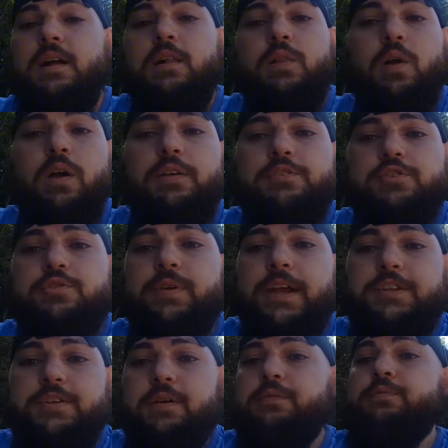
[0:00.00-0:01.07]
large
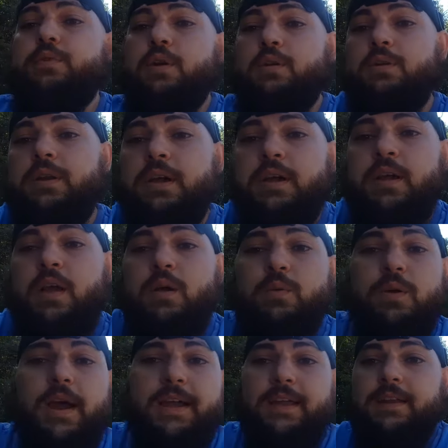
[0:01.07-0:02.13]
stretch of road where
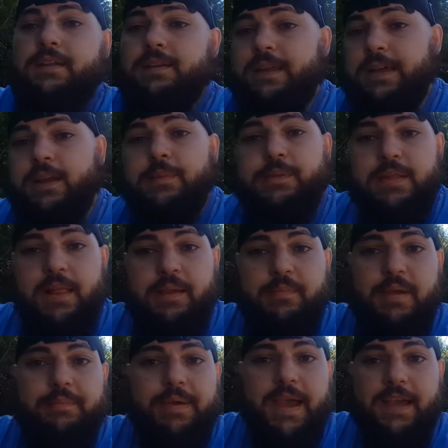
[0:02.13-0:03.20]
I can get up to like my
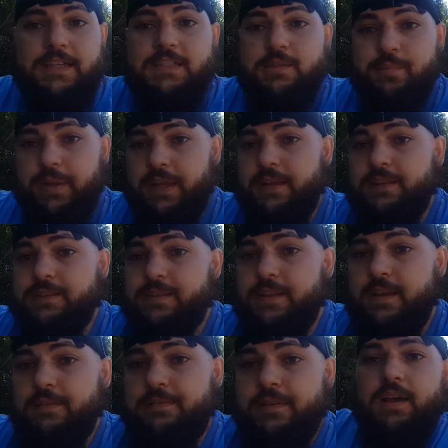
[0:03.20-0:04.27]
max speed and
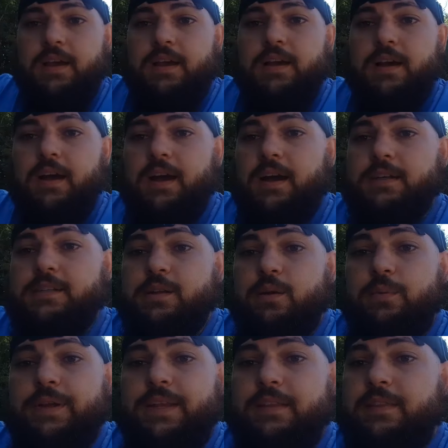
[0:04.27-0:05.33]
stuff. Uh, so
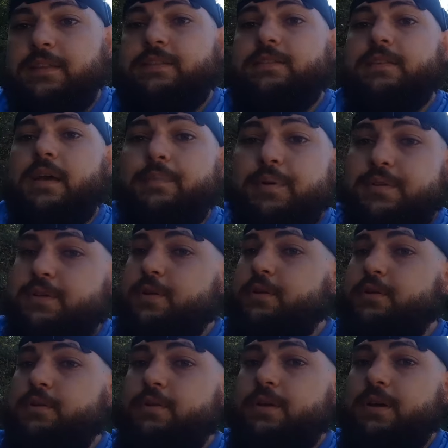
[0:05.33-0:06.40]
we did the number
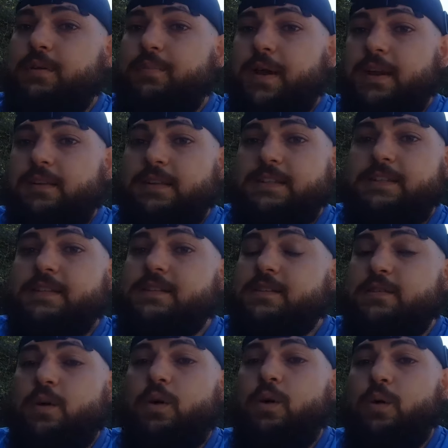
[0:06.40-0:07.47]
two pedal assist
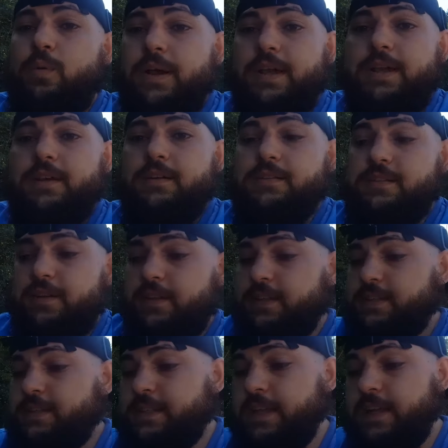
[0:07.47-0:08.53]
the whole way here, so you could
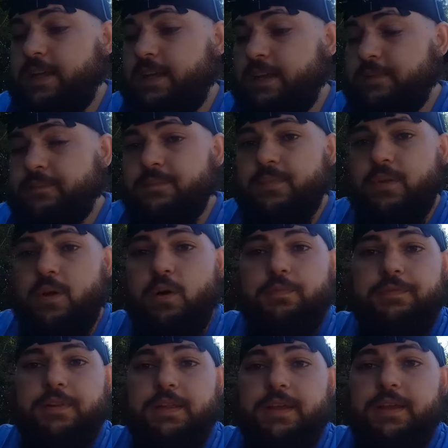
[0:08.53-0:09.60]
see
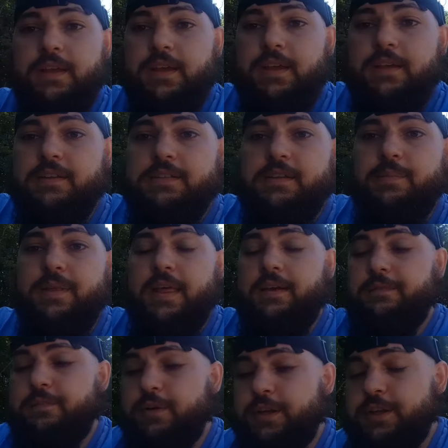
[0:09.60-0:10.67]
hopefully some of that
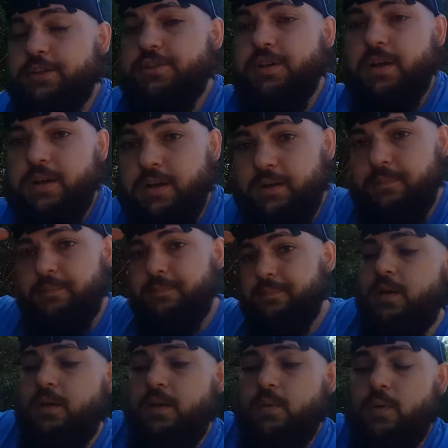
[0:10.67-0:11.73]
footage. Um,
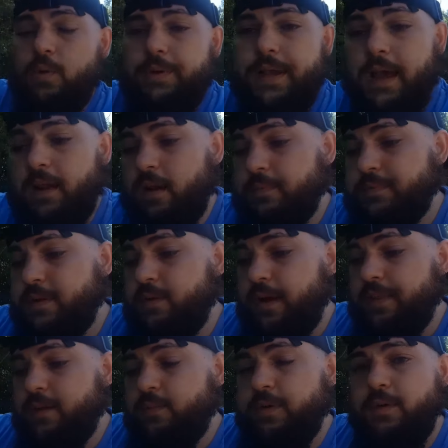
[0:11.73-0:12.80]
what we got up to. I
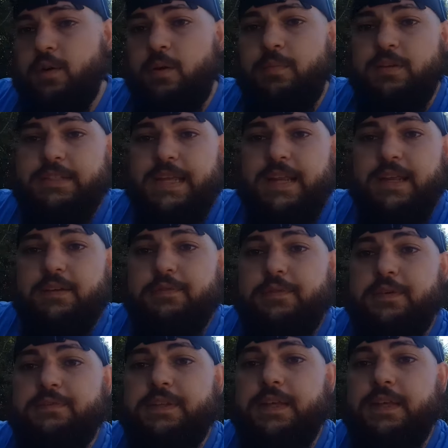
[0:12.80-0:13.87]
think we were almost hitting
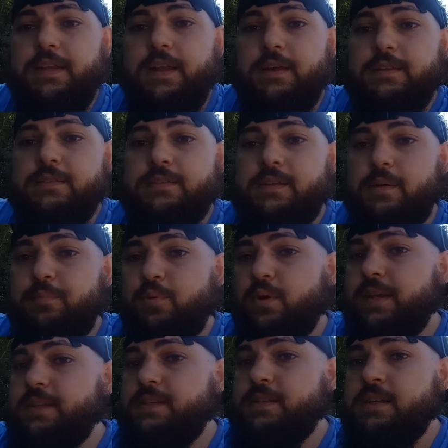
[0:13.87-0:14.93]
15 at some
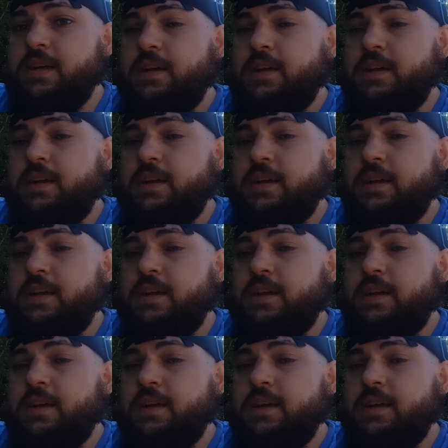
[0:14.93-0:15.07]
points.